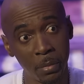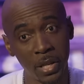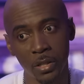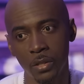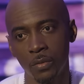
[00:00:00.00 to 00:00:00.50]

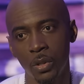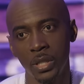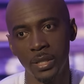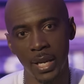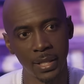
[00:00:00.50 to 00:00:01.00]
because of all the
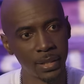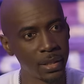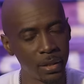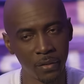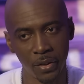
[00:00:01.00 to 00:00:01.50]
tests and
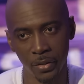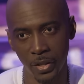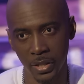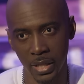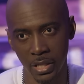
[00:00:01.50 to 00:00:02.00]
the different
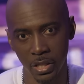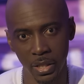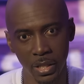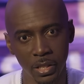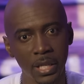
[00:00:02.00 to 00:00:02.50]
things that she
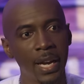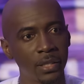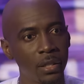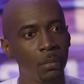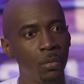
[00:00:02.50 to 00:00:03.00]
did, she had
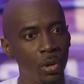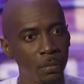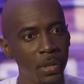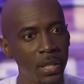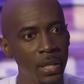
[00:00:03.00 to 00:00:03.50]
to abort me